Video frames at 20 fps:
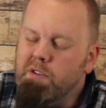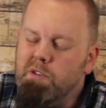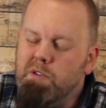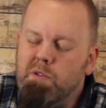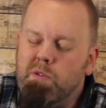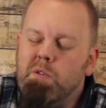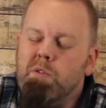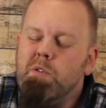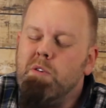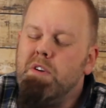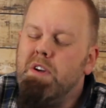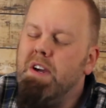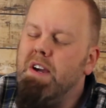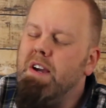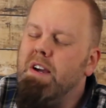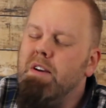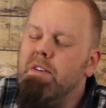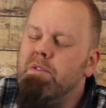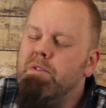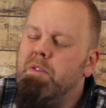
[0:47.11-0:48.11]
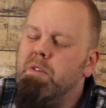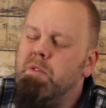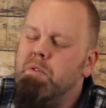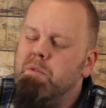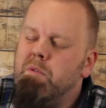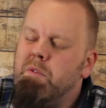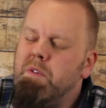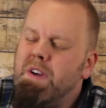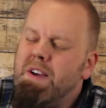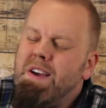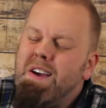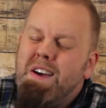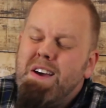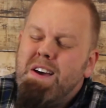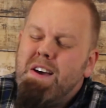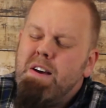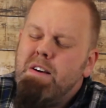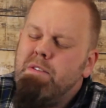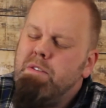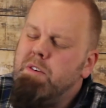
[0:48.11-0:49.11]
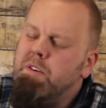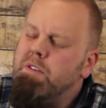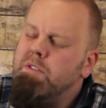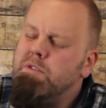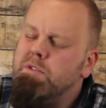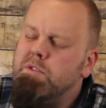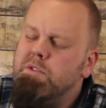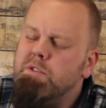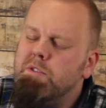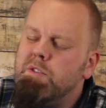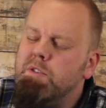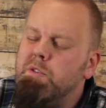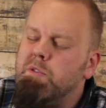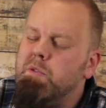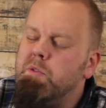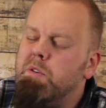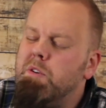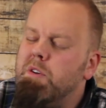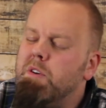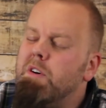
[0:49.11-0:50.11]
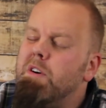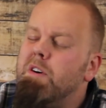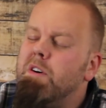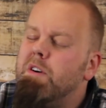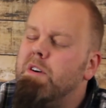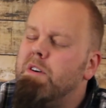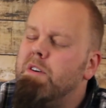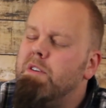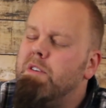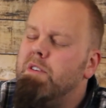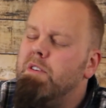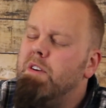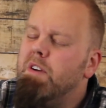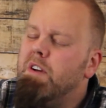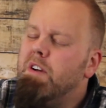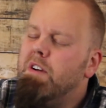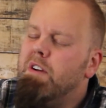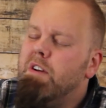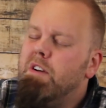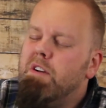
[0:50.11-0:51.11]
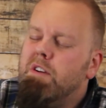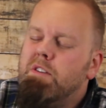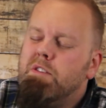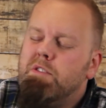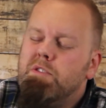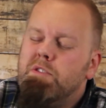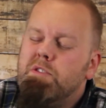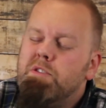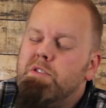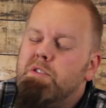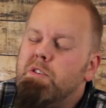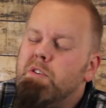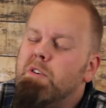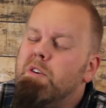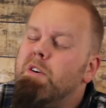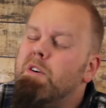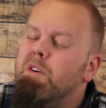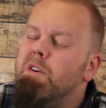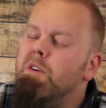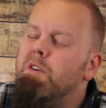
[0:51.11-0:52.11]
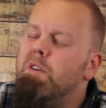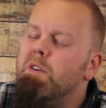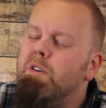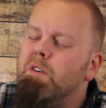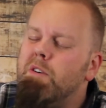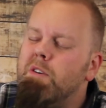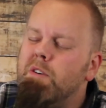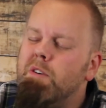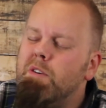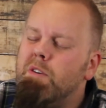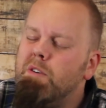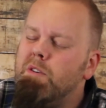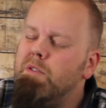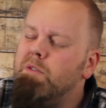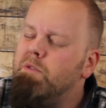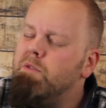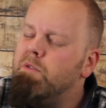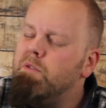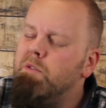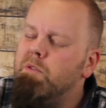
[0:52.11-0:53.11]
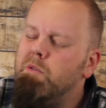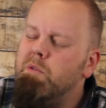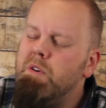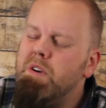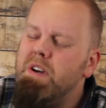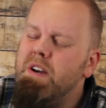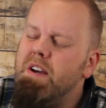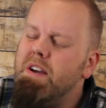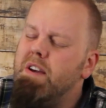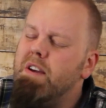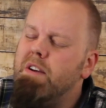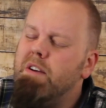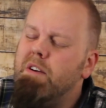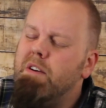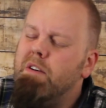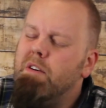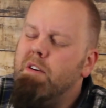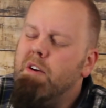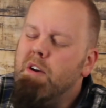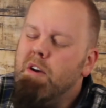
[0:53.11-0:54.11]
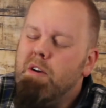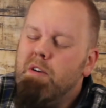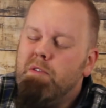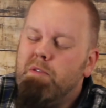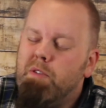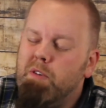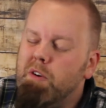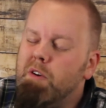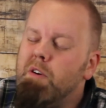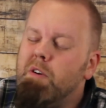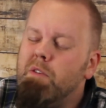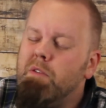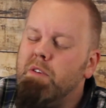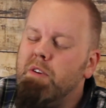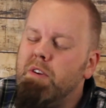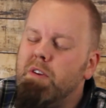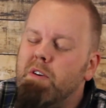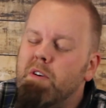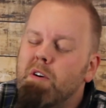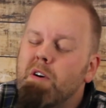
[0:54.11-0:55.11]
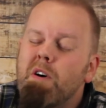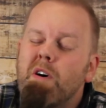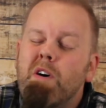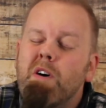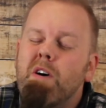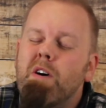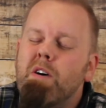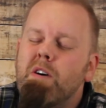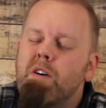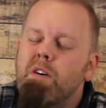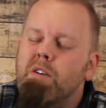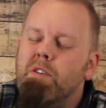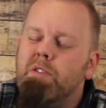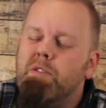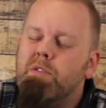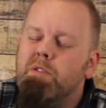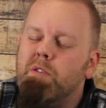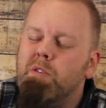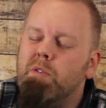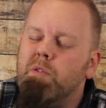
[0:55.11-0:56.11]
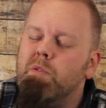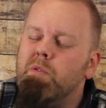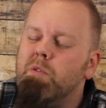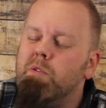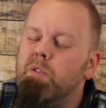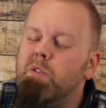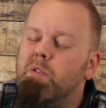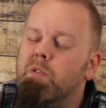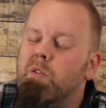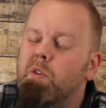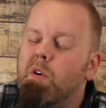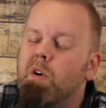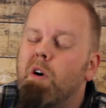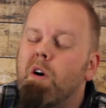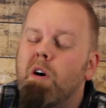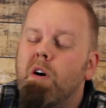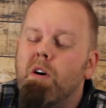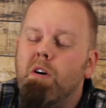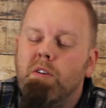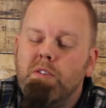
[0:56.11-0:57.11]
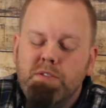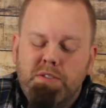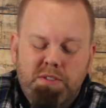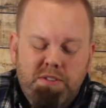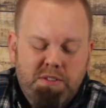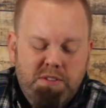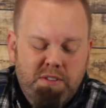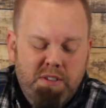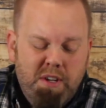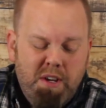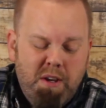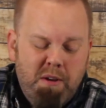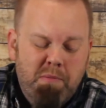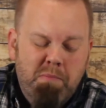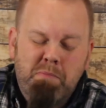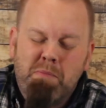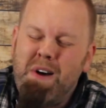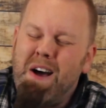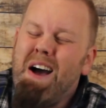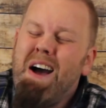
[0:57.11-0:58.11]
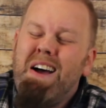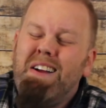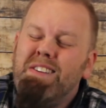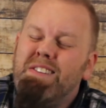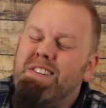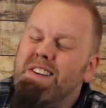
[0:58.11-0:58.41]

You came from heaven to earth to show the way, from the earth to the cross. My